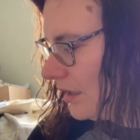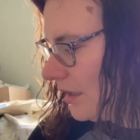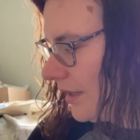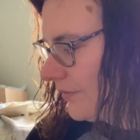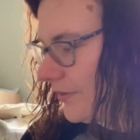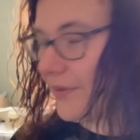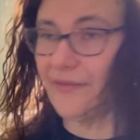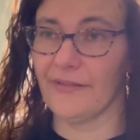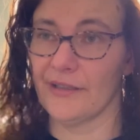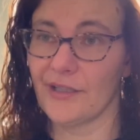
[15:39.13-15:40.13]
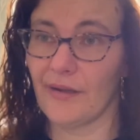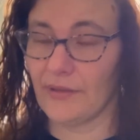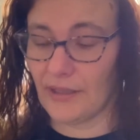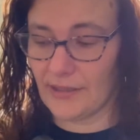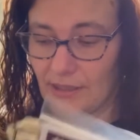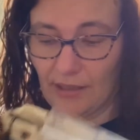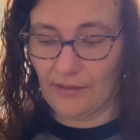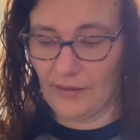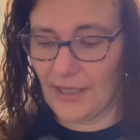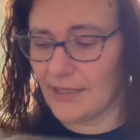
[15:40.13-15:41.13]
I really want to finish that one this year.
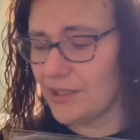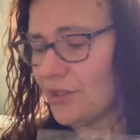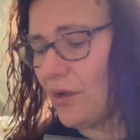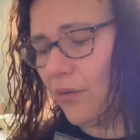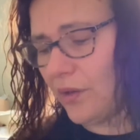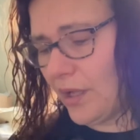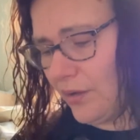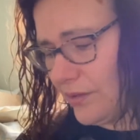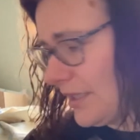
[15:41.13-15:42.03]
It's so close.